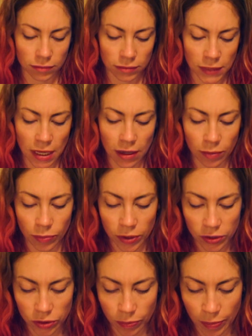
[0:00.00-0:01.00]
yeah, I'm
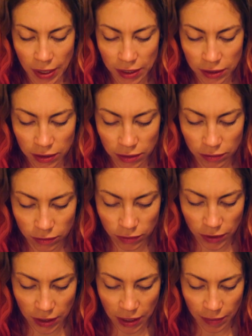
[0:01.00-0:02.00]
pretty sure banded
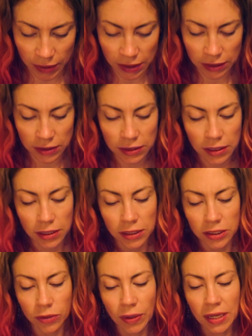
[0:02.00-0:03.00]
amethyst.
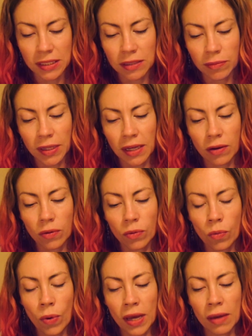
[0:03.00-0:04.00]
So it has some like
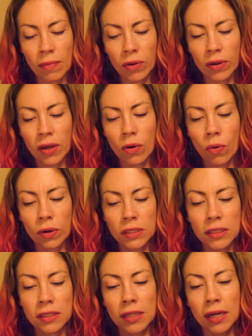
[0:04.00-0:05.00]
white milky
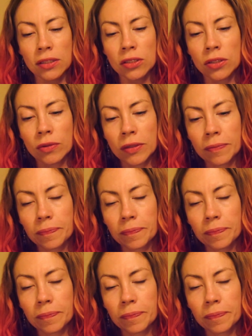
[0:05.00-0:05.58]
quartz attached to it.